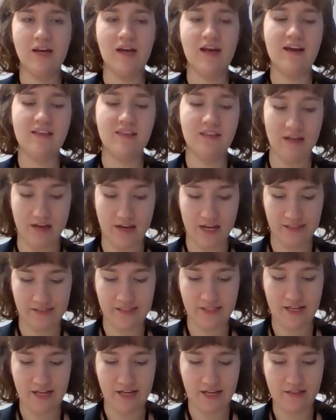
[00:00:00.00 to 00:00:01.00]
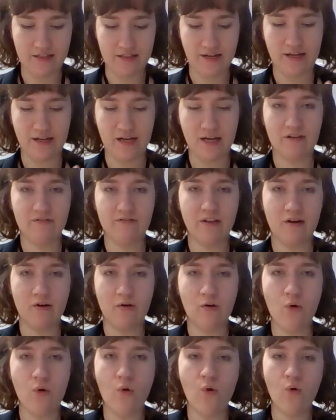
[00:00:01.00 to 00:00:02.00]
and then at the end I have that
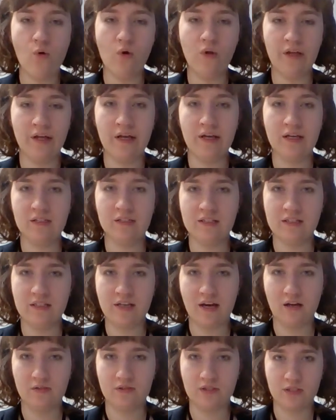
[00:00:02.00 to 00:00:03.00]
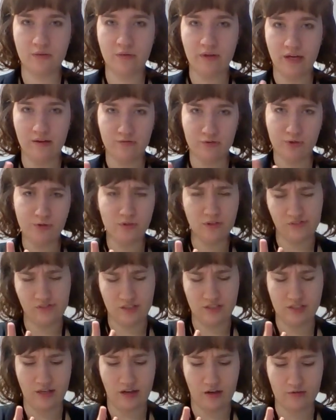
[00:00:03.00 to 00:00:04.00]
whole hand sound. So we have 2
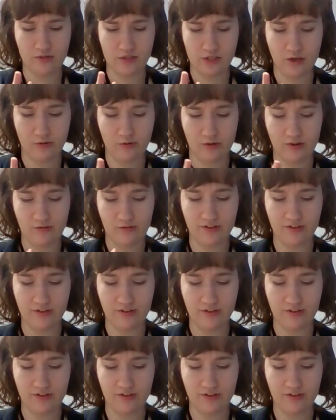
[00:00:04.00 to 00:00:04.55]
different sounds going.